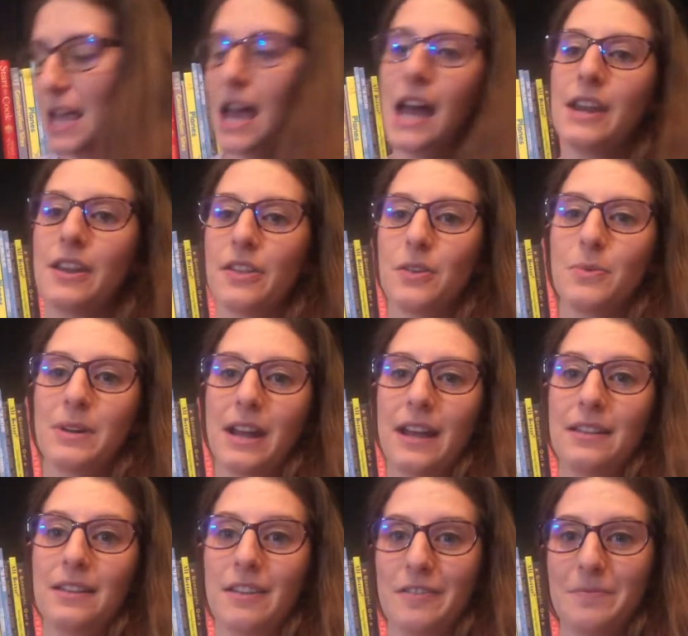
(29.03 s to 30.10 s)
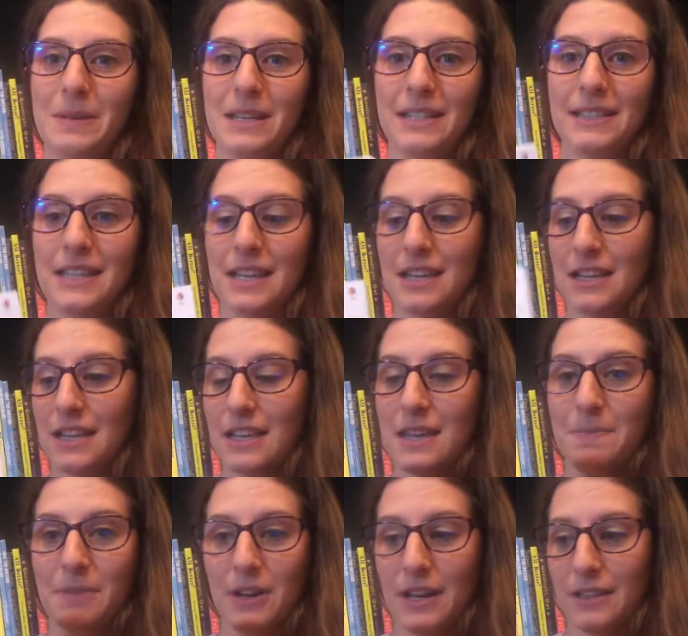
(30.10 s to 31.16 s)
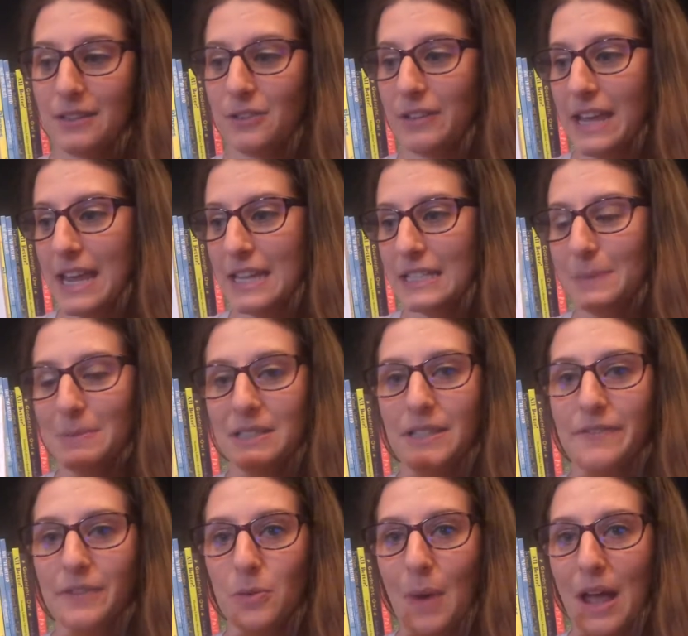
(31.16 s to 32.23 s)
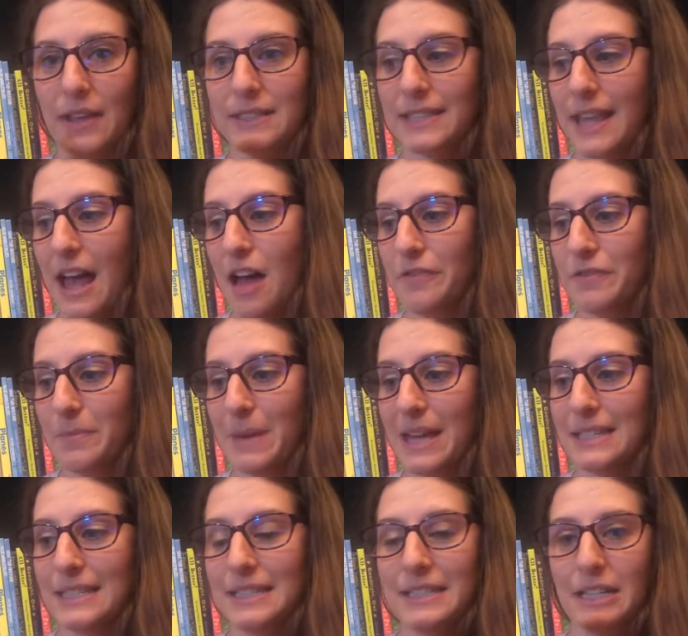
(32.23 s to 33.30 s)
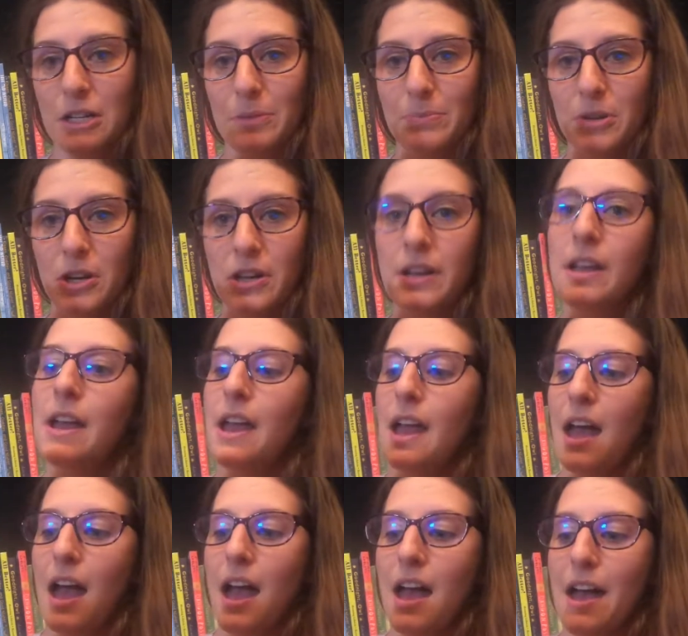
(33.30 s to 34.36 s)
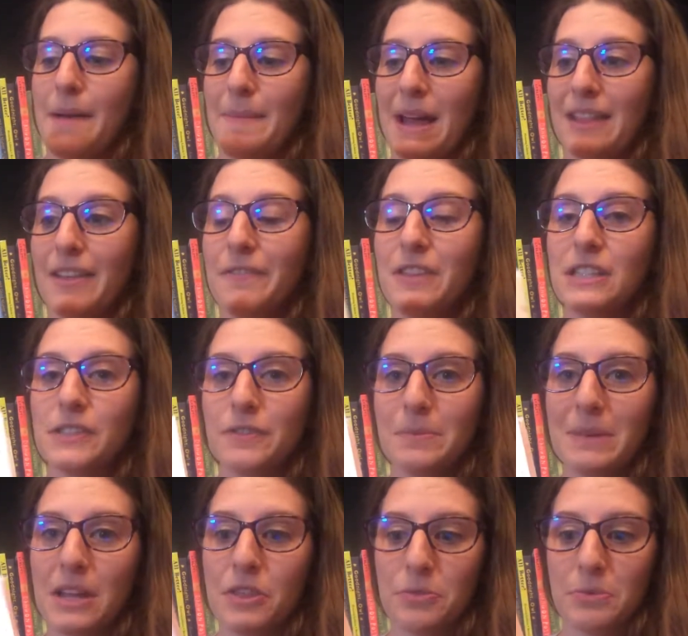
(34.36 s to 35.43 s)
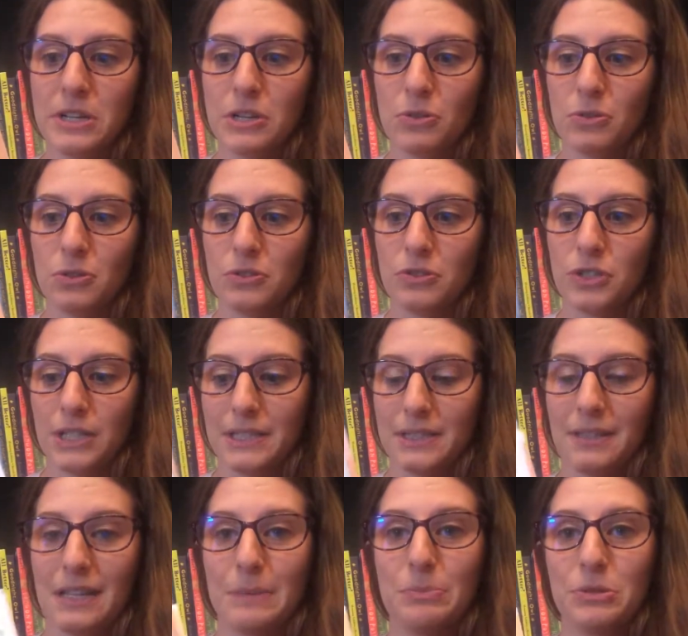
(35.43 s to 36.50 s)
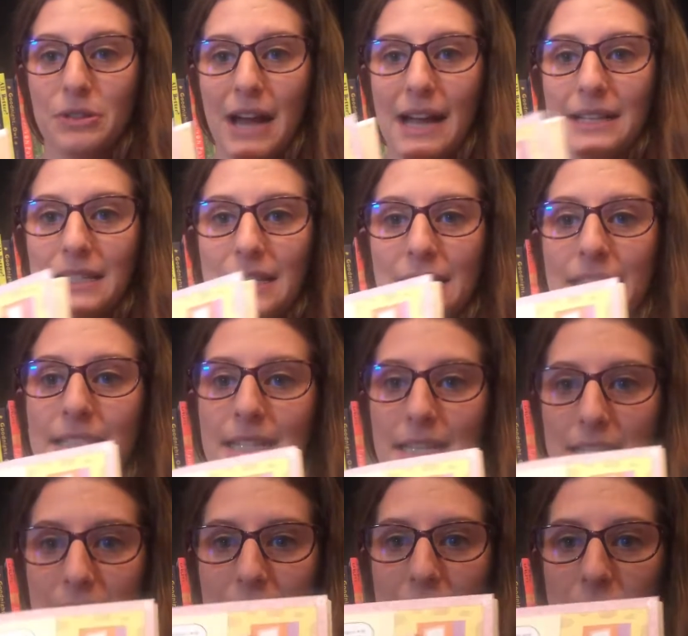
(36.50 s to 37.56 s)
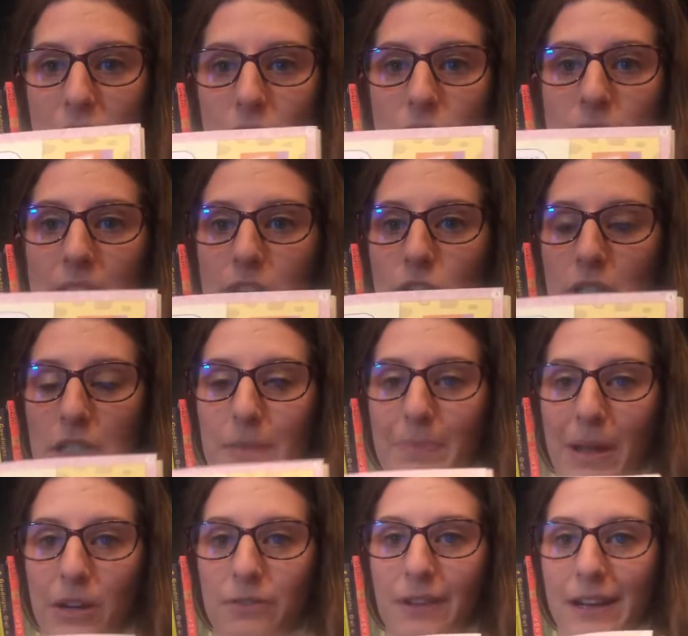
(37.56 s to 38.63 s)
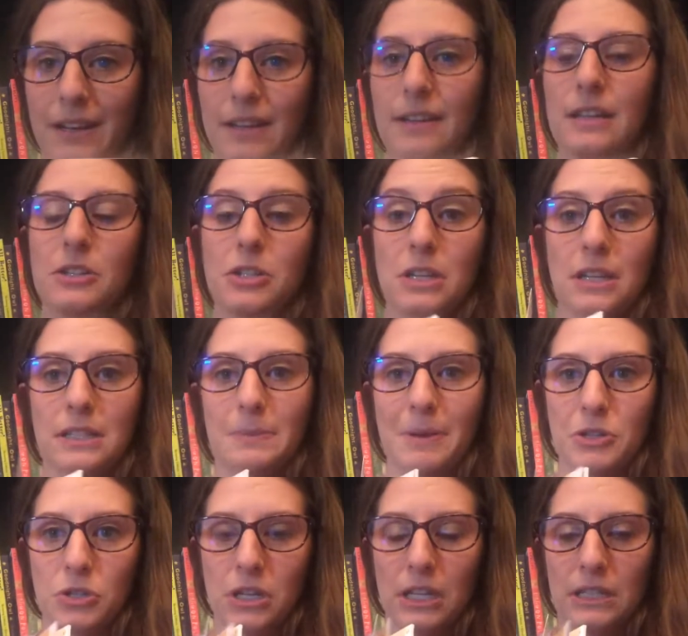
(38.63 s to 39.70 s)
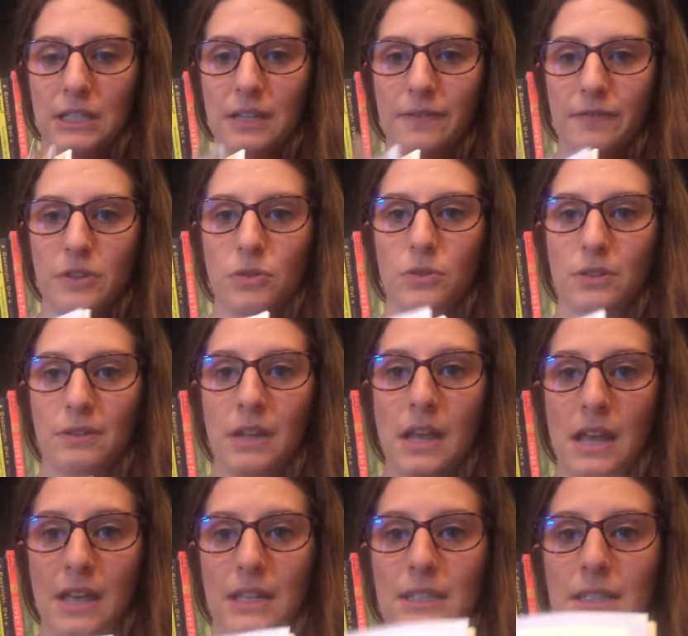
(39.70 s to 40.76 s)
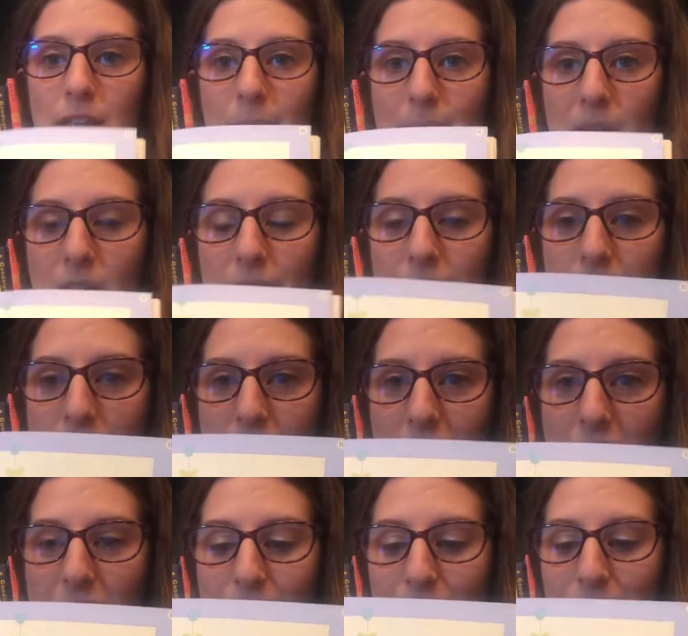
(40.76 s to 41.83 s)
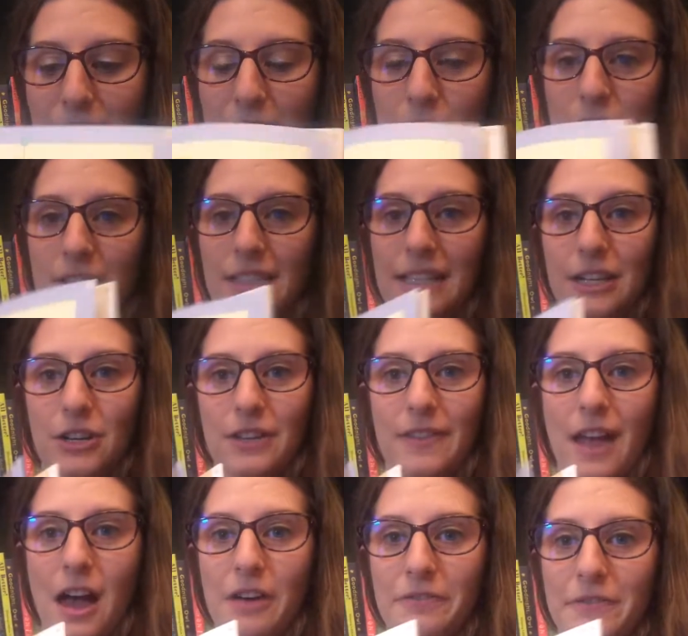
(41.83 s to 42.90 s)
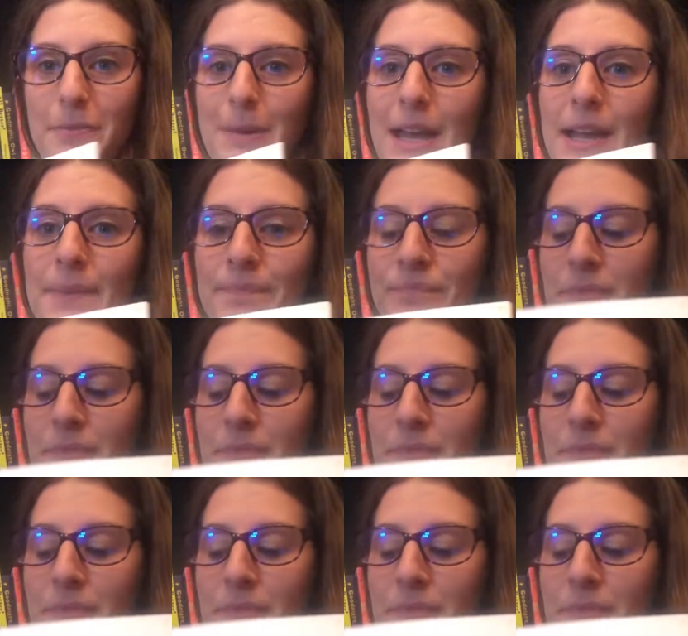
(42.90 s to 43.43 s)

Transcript: Another one I love because they can keep their little hands busy for a while is the alphabet sticker book. I love this for my 3-year-old just to like practice his letters and just better recognition. He especially gets confused on some of the letters later in the alphabet.